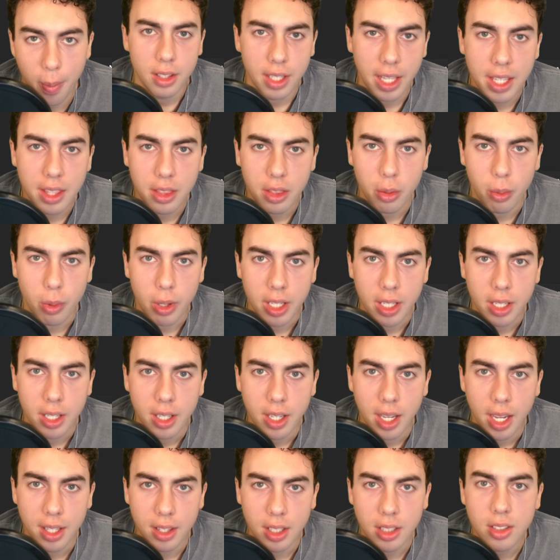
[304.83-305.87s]
Lane 3.
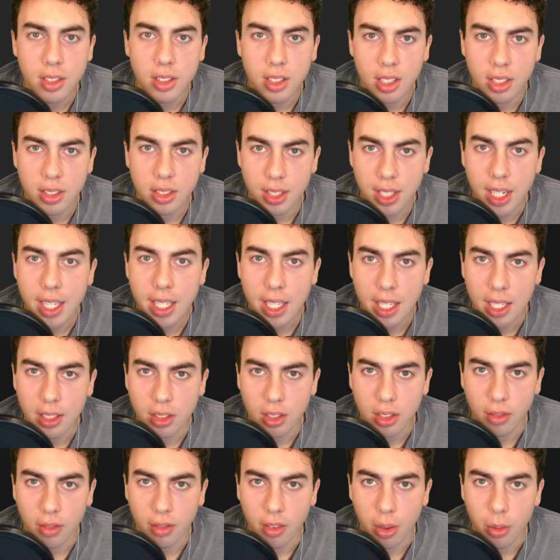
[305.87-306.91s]
And this is the
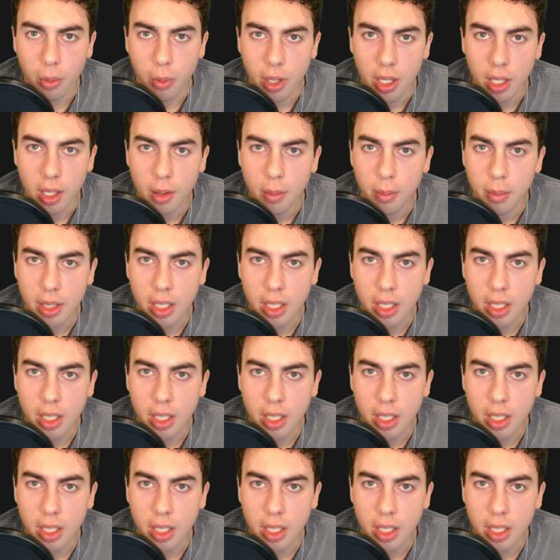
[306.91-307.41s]
sneakiest of the three,